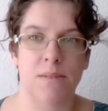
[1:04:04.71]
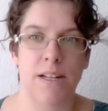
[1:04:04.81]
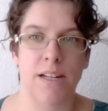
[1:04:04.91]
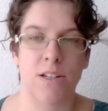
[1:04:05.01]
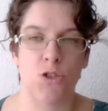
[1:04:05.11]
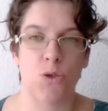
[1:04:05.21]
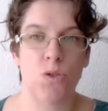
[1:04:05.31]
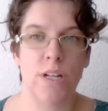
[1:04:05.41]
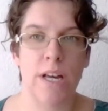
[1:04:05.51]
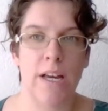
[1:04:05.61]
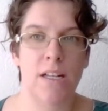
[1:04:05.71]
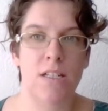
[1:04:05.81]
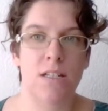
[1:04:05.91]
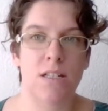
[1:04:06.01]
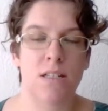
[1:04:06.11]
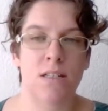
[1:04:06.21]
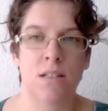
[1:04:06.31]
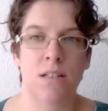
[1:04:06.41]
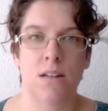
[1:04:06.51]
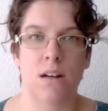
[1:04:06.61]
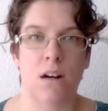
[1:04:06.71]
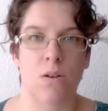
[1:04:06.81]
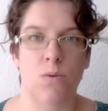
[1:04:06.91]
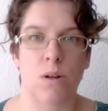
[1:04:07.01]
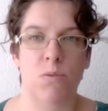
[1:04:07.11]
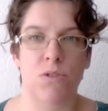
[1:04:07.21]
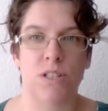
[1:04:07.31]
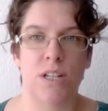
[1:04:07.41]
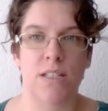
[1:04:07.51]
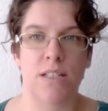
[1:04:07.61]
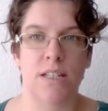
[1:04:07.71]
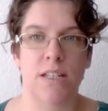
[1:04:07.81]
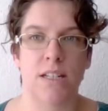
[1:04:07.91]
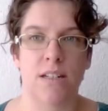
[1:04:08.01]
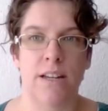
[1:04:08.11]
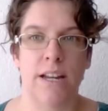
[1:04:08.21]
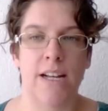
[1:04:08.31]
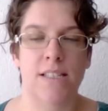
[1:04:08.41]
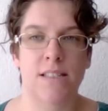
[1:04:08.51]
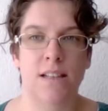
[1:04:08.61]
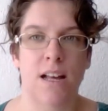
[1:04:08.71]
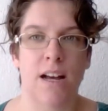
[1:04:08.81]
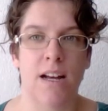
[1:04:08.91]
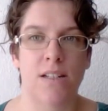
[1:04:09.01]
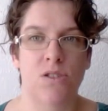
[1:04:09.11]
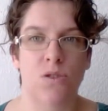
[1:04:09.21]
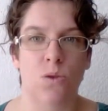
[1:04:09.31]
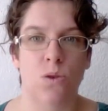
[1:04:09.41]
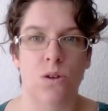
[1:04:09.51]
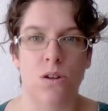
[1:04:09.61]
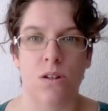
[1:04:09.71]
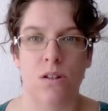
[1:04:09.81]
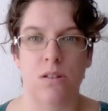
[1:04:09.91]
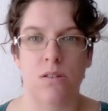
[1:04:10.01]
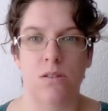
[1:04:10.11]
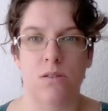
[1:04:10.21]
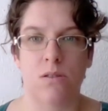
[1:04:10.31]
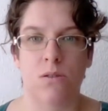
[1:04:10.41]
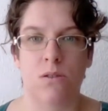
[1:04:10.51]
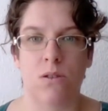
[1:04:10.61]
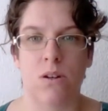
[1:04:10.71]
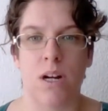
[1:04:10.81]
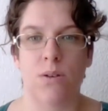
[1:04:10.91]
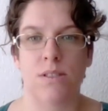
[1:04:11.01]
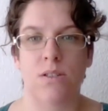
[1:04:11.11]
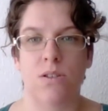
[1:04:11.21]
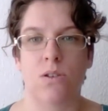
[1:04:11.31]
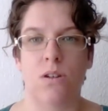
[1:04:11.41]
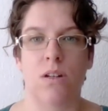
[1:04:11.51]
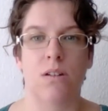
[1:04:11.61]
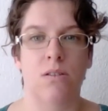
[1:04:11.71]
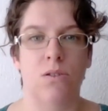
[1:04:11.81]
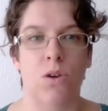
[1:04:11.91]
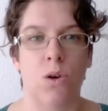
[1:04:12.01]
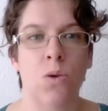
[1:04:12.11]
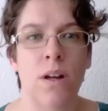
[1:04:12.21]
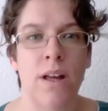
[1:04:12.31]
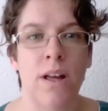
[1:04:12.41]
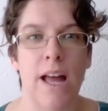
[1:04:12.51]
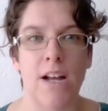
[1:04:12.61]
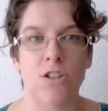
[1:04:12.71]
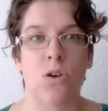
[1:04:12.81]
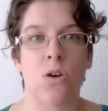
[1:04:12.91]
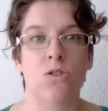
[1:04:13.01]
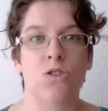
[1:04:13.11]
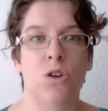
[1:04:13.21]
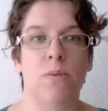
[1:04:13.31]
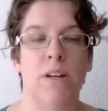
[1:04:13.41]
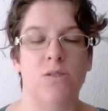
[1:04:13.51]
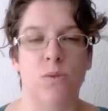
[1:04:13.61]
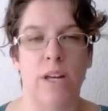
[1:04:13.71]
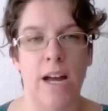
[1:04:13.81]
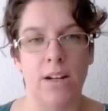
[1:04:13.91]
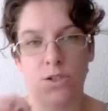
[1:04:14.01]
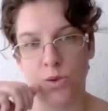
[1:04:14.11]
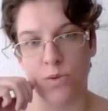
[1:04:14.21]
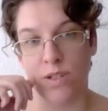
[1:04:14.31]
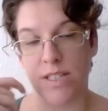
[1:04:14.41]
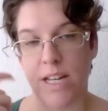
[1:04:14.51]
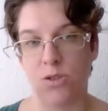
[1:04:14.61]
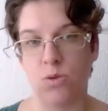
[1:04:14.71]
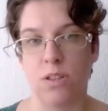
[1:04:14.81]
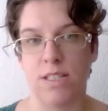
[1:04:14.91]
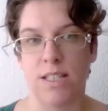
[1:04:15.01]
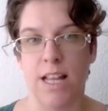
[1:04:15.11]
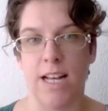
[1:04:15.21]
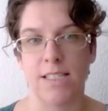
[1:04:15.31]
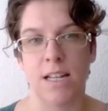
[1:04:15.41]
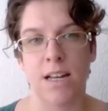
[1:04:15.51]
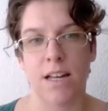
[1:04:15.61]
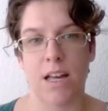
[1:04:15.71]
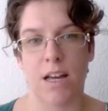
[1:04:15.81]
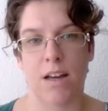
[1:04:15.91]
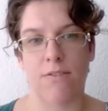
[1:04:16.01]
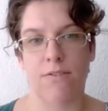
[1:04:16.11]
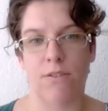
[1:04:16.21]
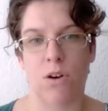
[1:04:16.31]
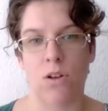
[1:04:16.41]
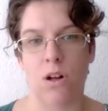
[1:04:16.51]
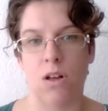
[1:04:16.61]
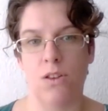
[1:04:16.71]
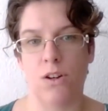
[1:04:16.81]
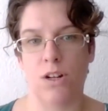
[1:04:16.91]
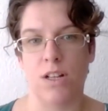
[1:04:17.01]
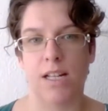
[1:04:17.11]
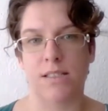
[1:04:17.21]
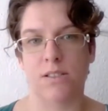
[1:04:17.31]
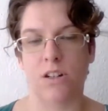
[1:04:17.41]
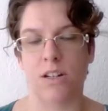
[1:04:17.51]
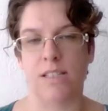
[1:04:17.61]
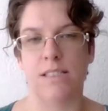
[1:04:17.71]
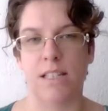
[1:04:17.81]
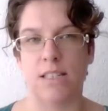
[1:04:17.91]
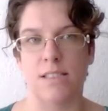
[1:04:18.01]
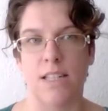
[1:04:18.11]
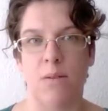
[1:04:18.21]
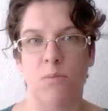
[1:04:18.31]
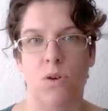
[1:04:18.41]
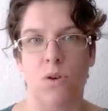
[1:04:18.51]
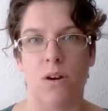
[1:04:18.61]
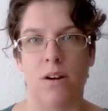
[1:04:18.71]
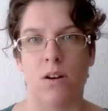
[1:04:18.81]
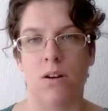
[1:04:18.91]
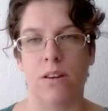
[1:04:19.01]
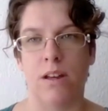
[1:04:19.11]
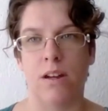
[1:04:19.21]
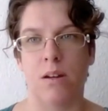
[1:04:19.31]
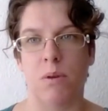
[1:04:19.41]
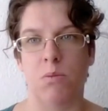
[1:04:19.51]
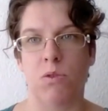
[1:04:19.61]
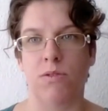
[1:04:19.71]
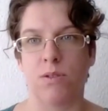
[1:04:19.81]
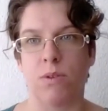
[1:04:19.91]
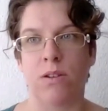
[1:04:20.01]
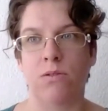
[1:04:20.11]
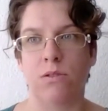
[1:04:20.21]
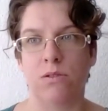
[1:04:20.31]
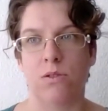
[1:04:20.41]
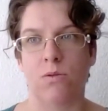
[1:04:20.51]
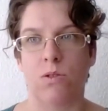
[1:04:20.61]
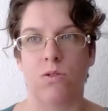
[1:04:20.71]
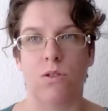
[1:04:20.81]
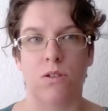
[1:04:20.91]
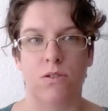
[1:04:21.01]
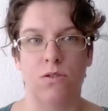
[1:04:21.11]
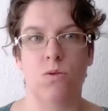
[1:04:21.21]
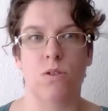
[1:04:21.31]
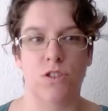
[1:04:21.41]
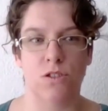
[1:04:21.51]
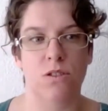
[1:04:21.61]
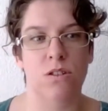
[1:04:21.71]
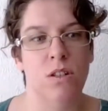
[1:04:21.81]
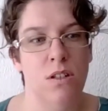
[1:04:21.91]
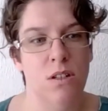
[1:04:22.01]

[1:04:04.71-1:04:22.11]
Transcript: like a due date? Are we presenting it next class, or how is it gonna go? And also, because we had to reschedule this class, if all other classes are gonna stay the same, or are they gonna be moved around? So those are two questions.